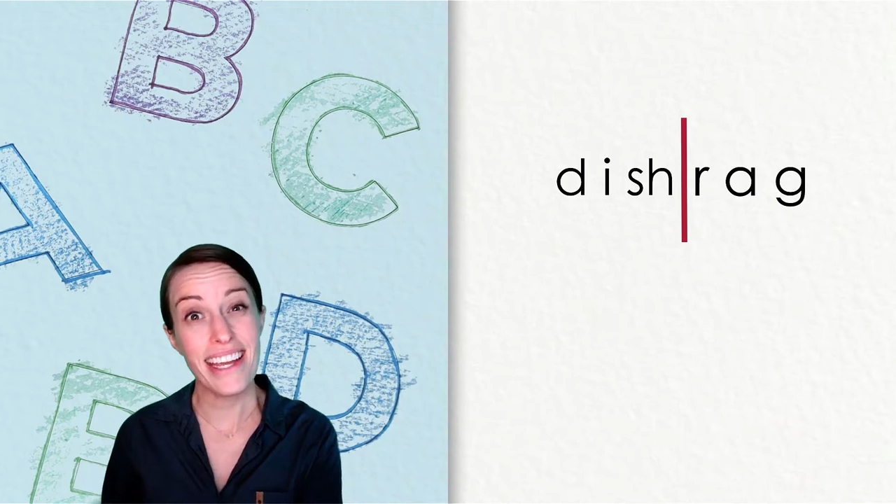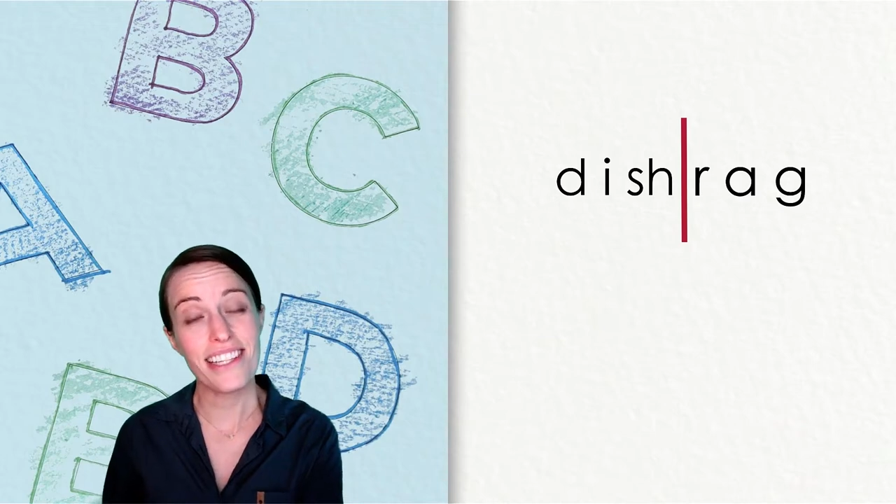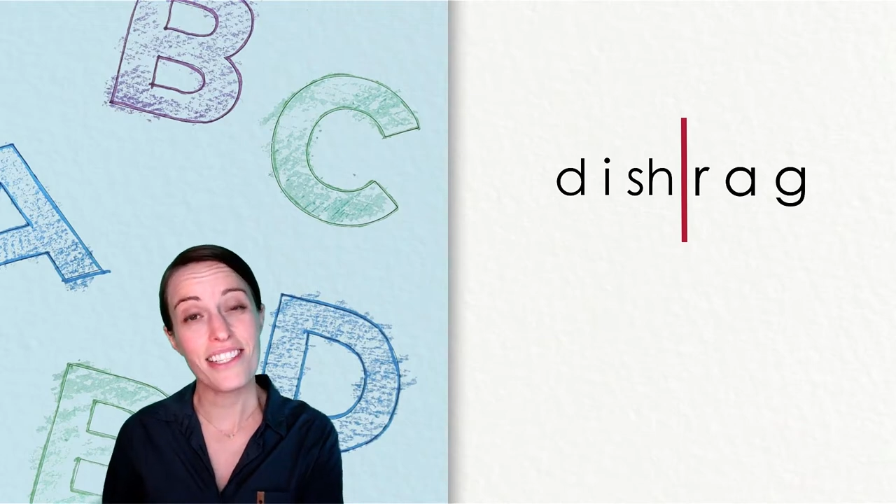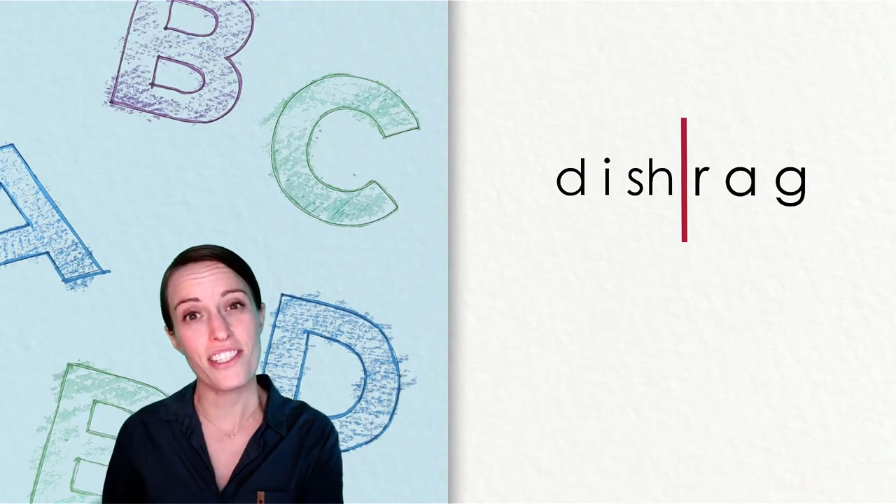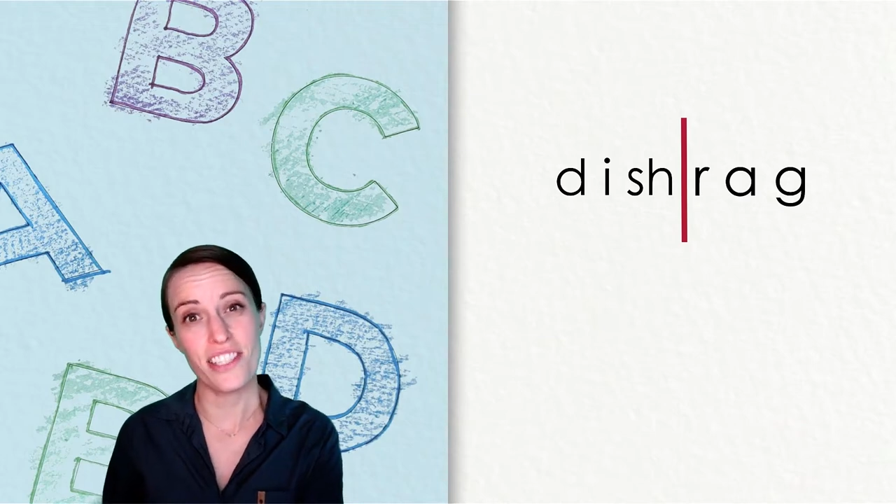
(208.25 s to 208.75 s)

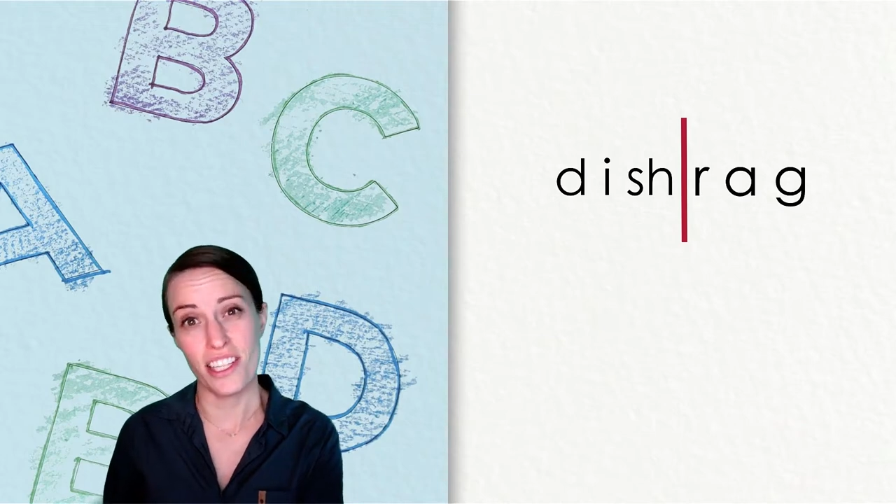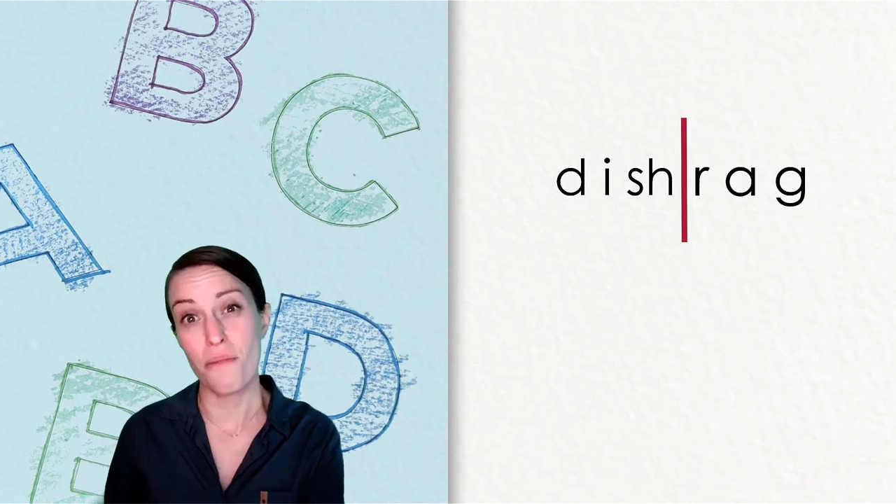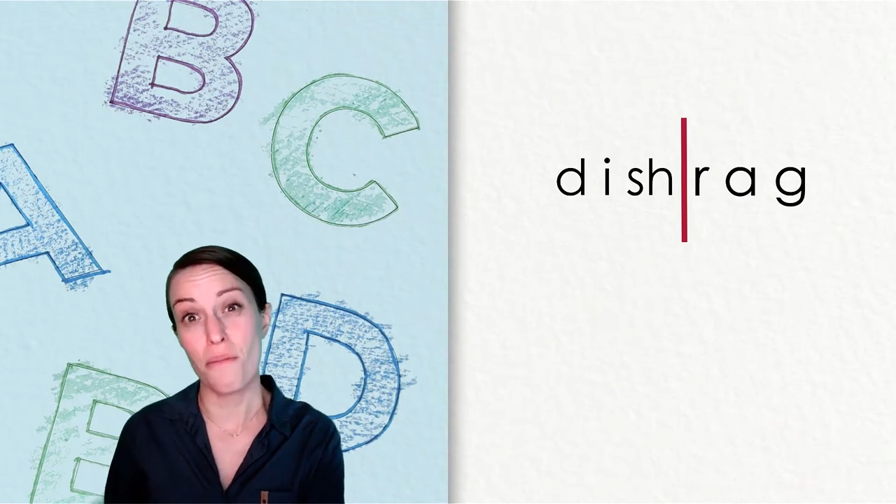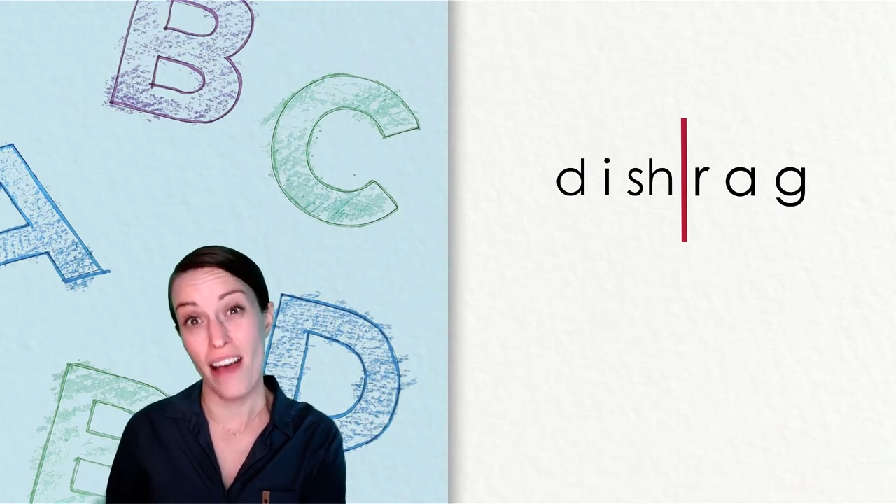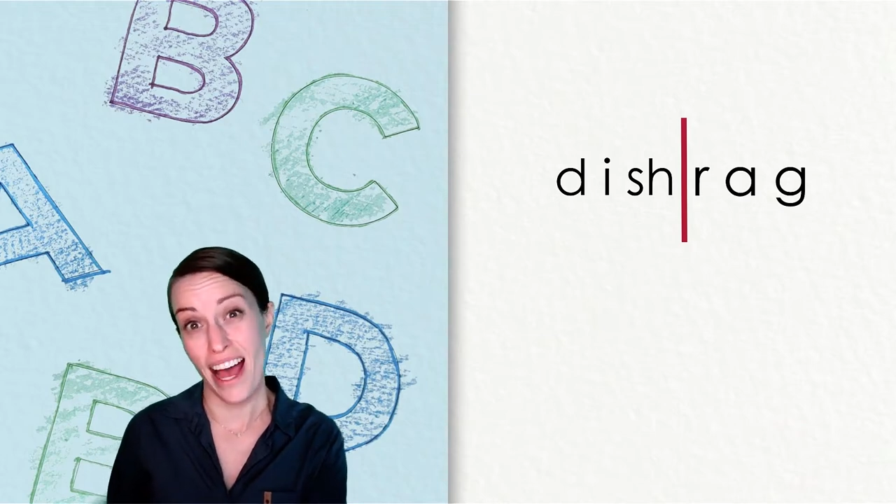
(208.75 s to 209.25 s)
each
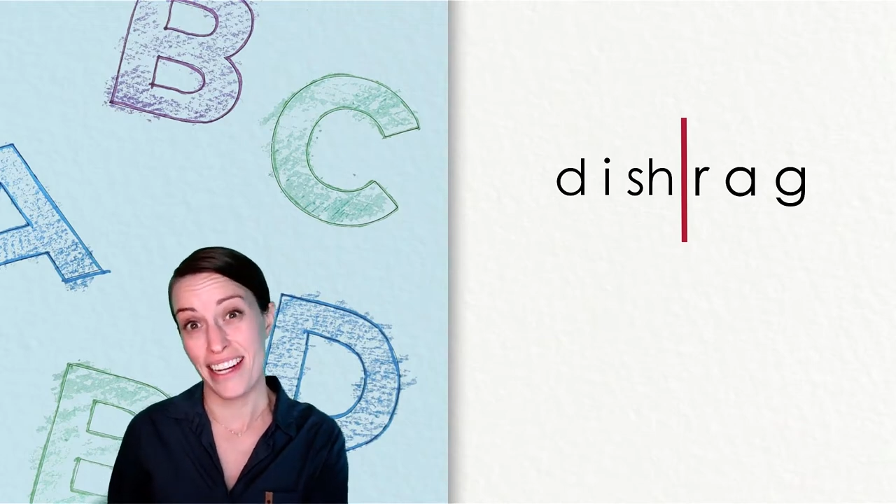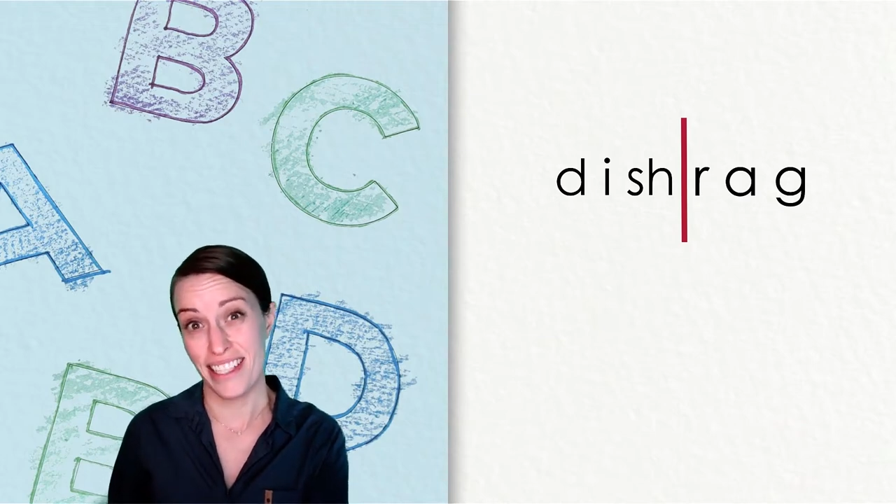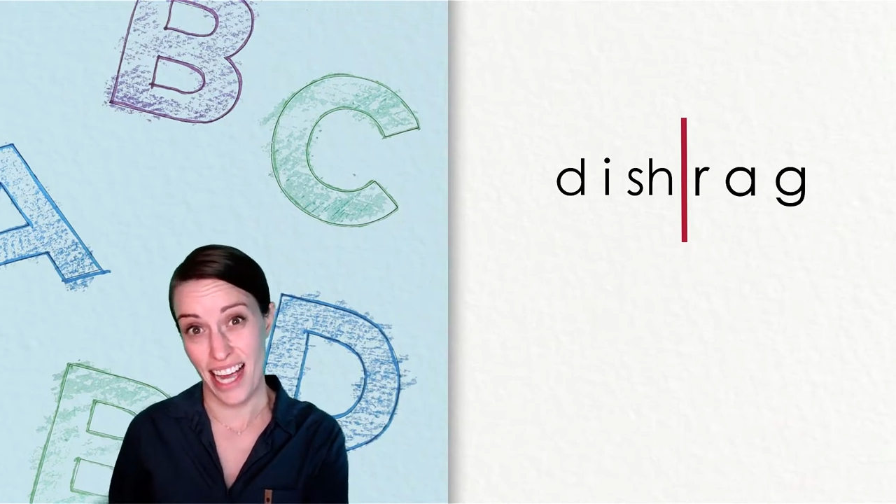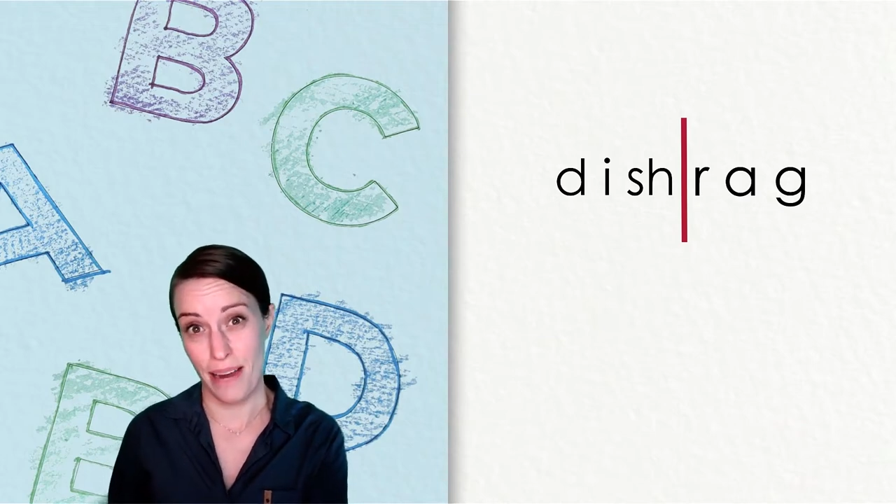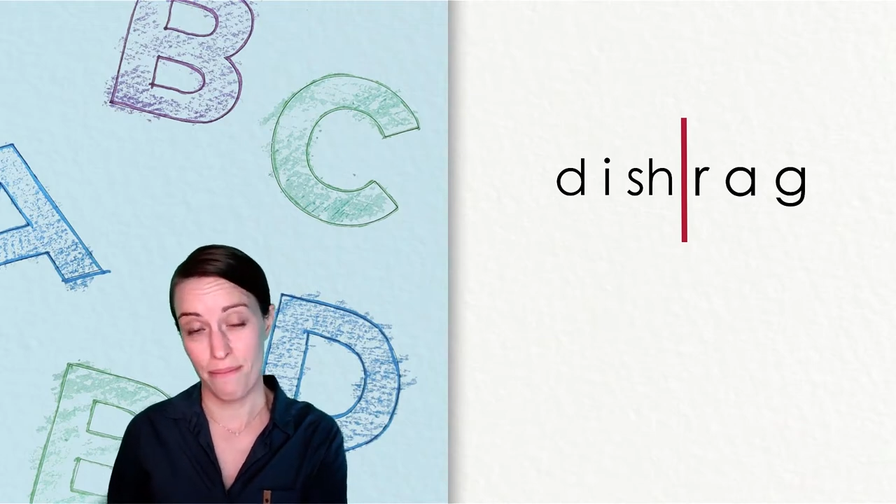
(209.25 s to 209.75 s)
syllable at a
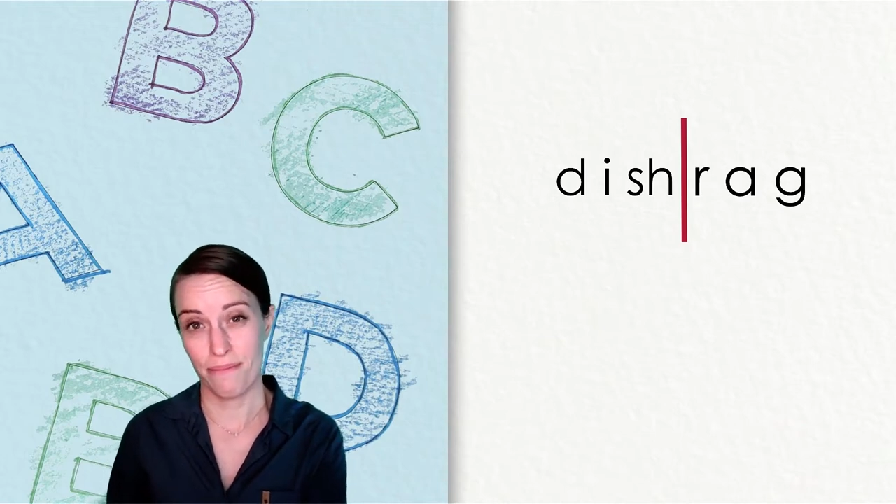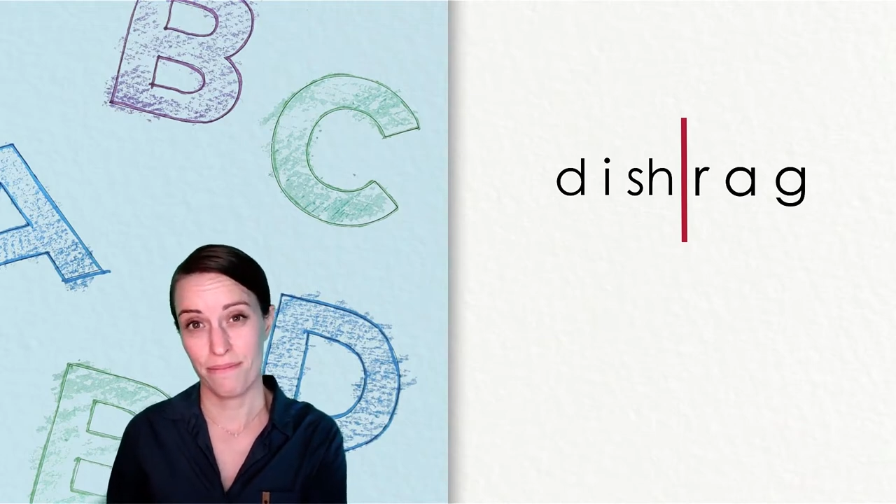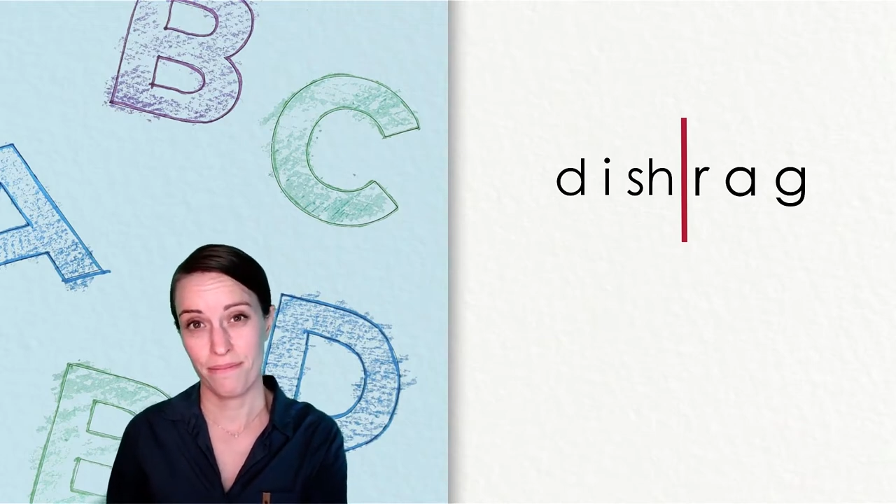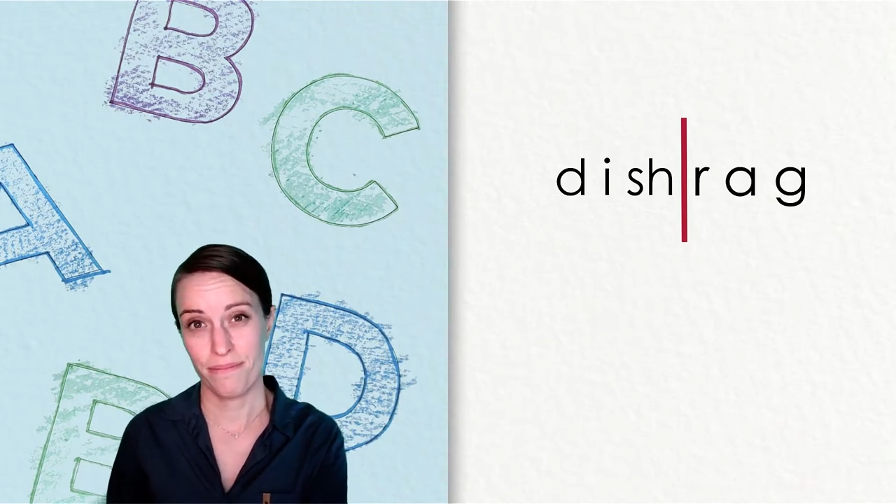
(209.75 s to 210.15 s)
time.